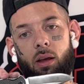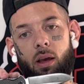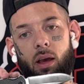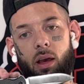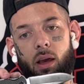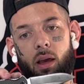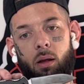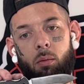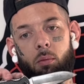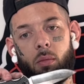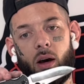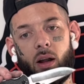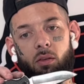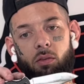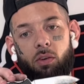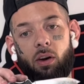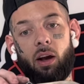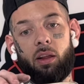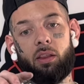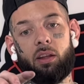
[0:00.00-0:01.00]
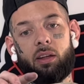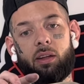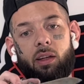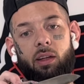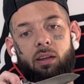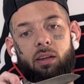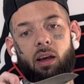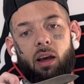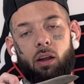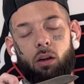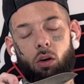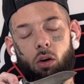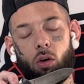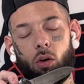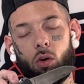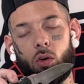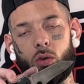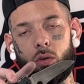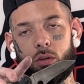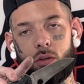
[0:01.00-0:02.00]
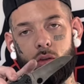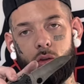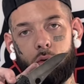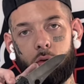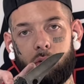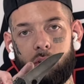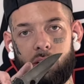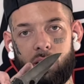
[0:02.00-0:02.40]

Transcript: and modified the detent hole to